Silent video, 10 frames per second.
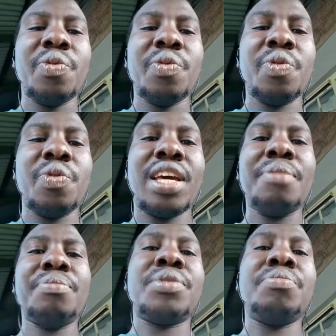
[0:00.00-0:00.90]
the
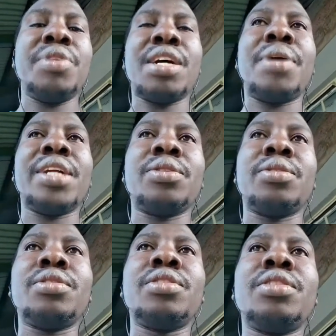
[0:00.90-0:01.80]
games being
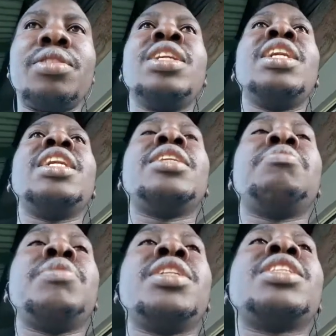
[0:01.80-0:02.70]
abandoned, it
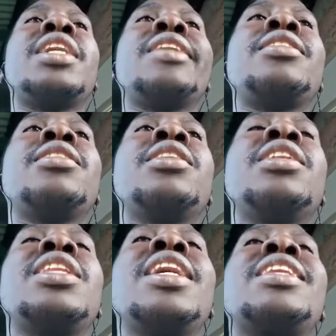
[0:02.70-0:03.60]
means that
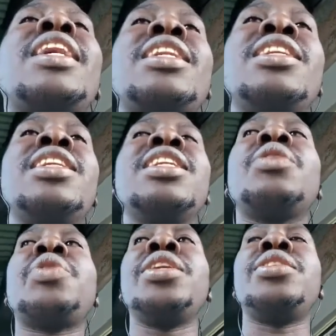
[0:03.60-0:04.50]
their 30-year
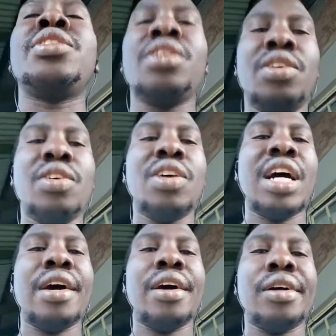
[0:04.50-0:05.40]
wait
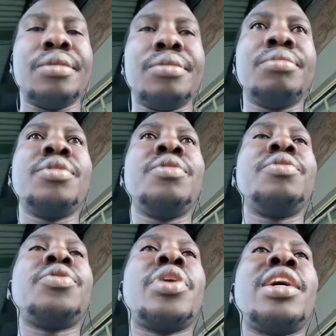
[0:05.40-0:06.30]

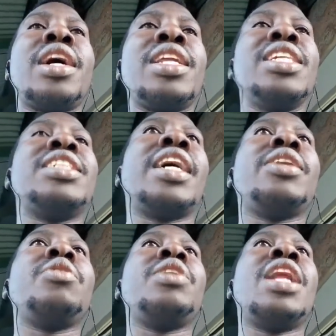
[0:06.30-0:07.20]
for a league
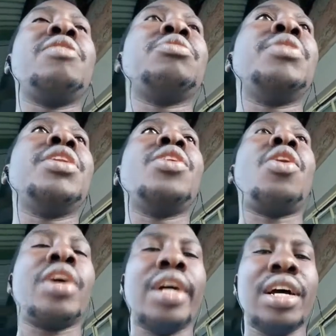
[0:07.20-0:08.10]
title will have to be
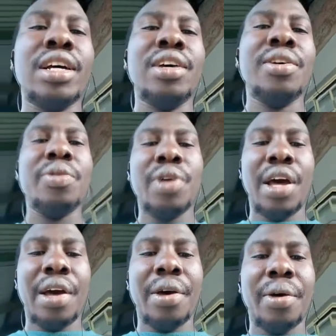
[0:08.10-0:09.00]
longer,
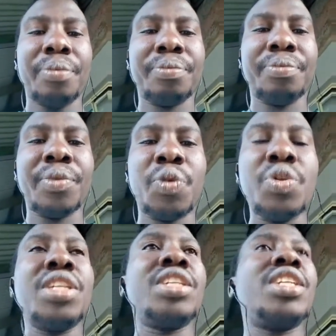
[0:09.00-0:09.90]

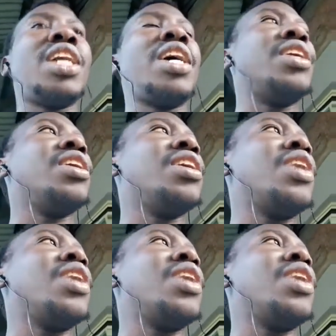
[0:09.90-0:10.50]
which is in a